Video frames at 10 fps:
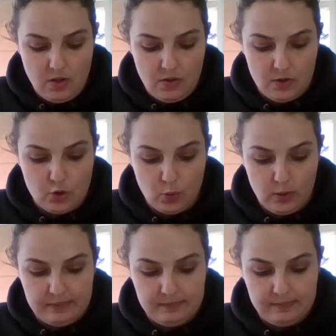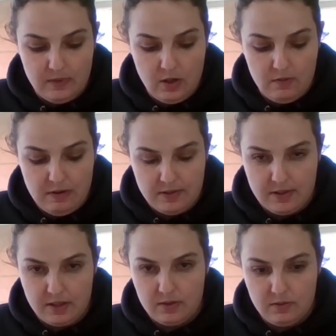The joy of
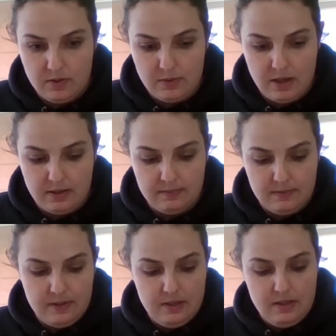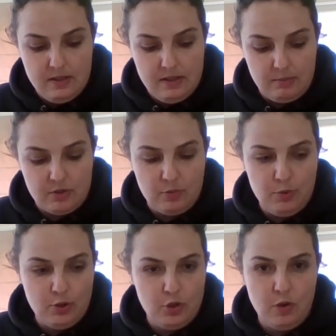everything. Okay. I'm just going to
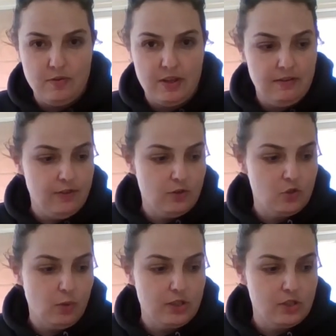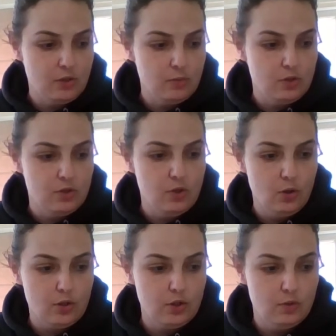put you over there, phone, so I don't knock
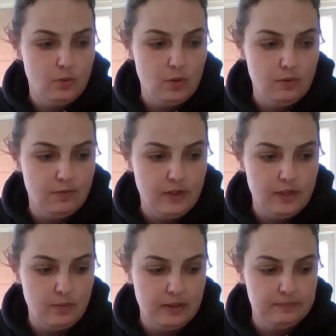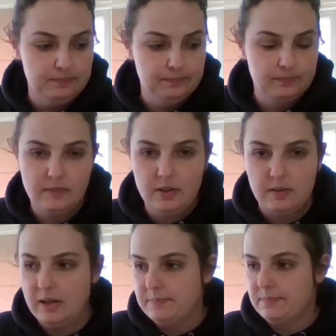you off anywhere.
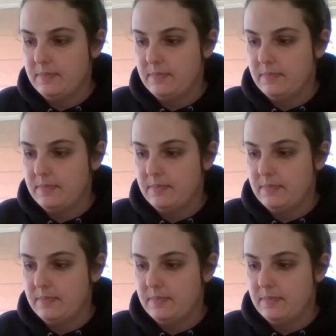Okay.